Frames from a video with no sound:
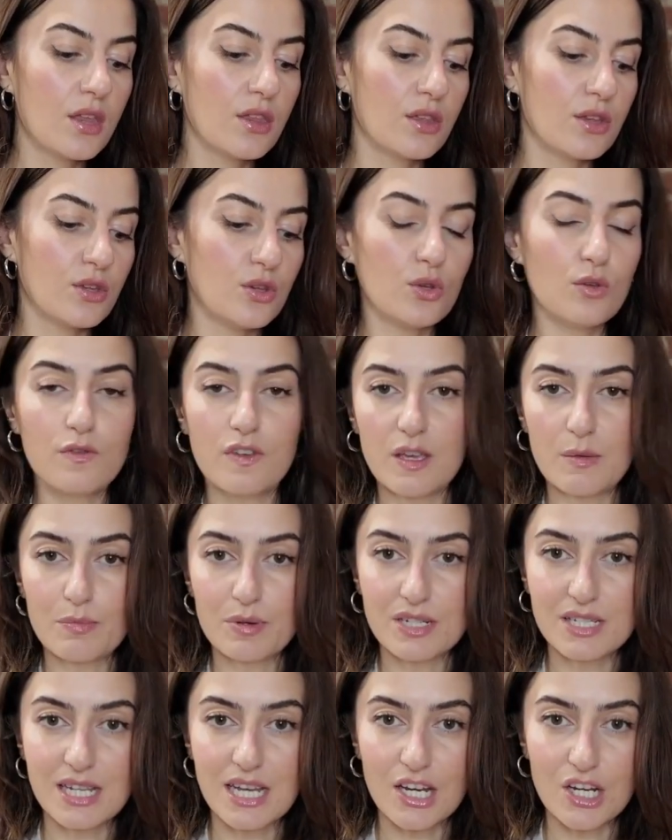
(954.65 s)
The UV
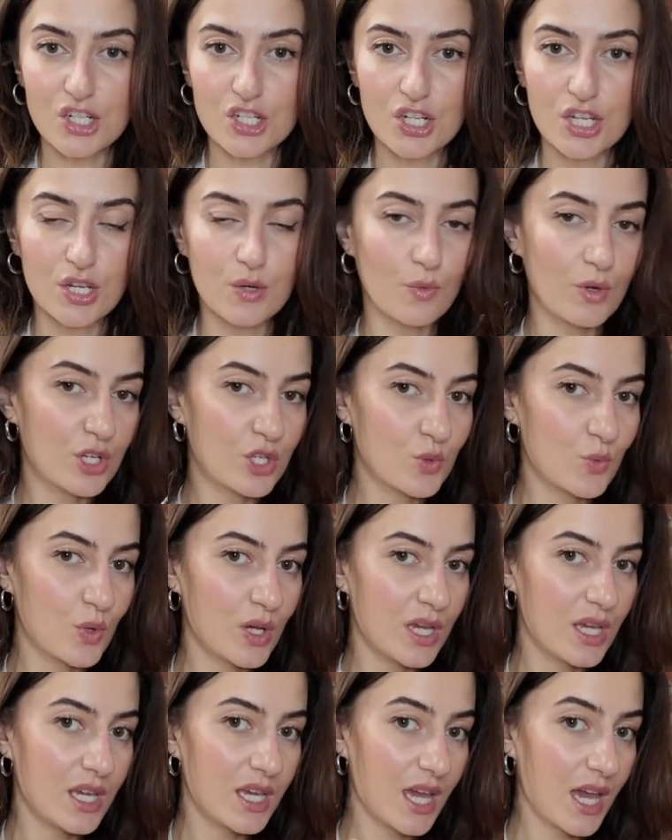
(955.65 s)
protection, which
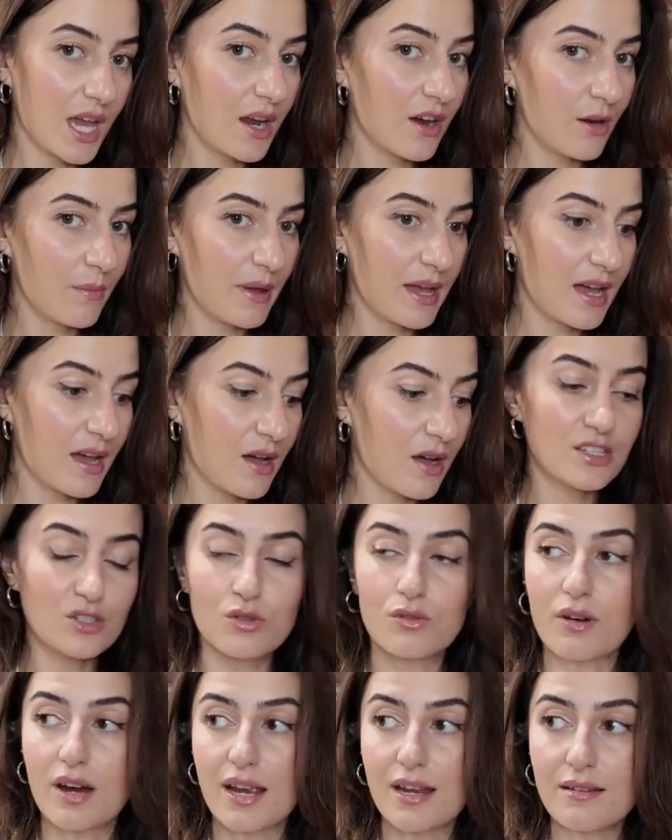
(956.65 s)
we care about, is
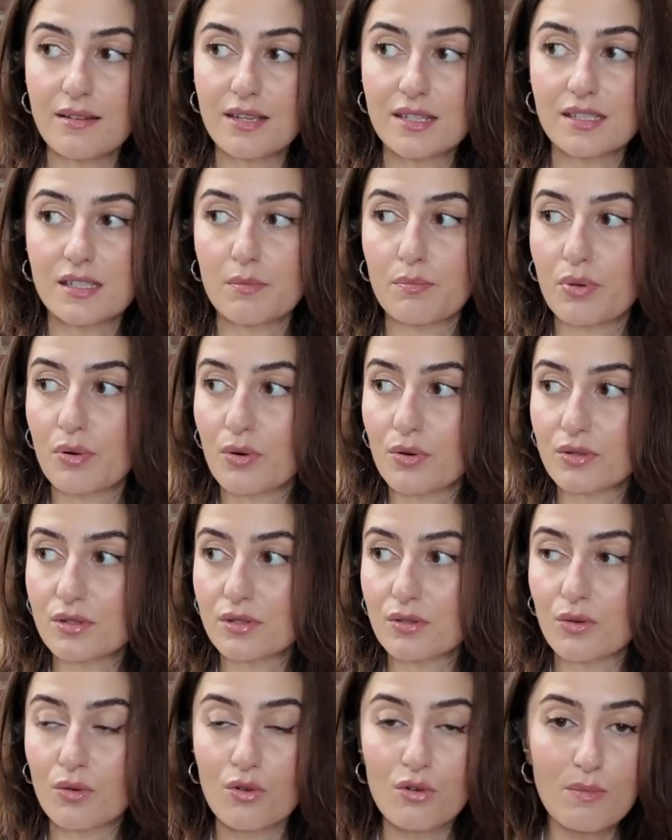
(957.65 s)
great. It supports
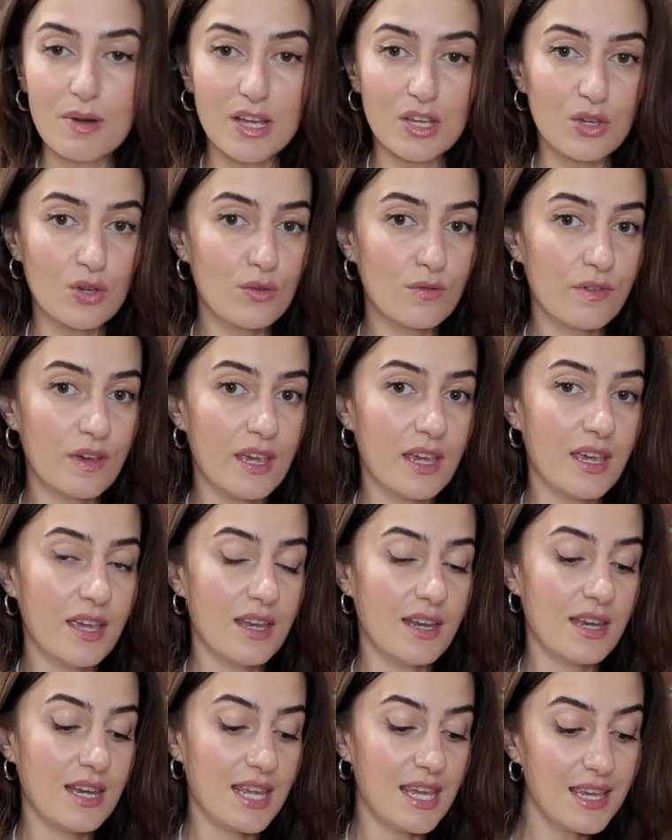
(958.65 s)
all my UV
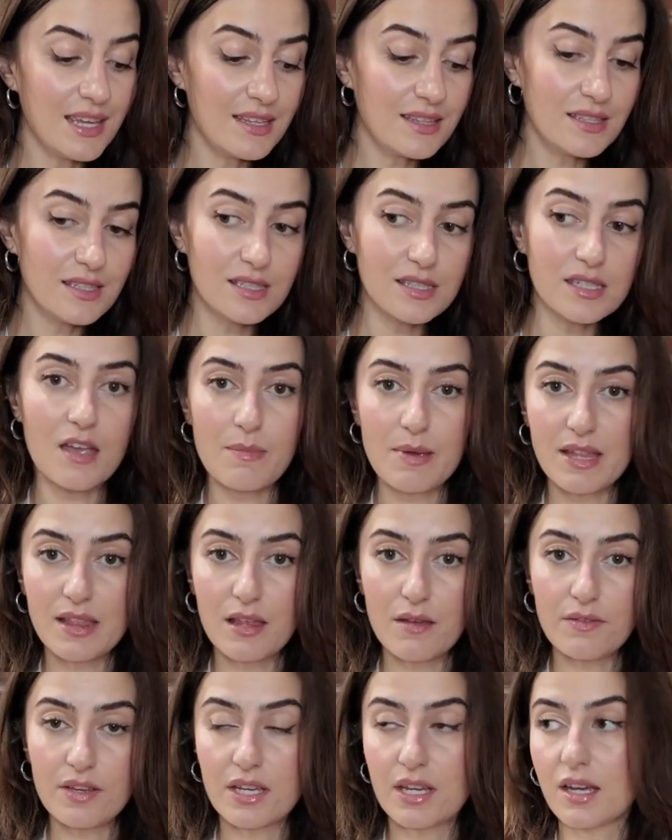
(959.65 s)
needs. I've been
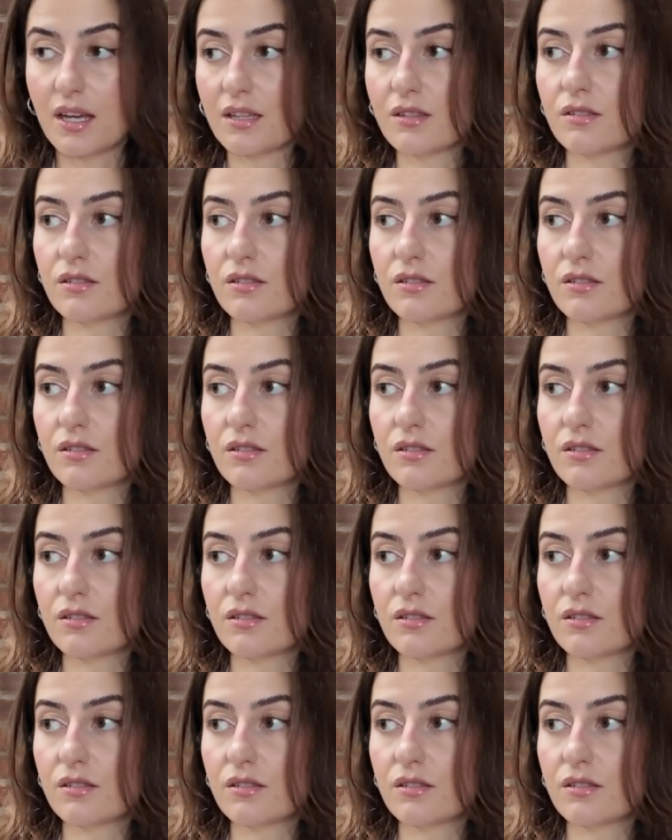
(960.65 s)
loving it.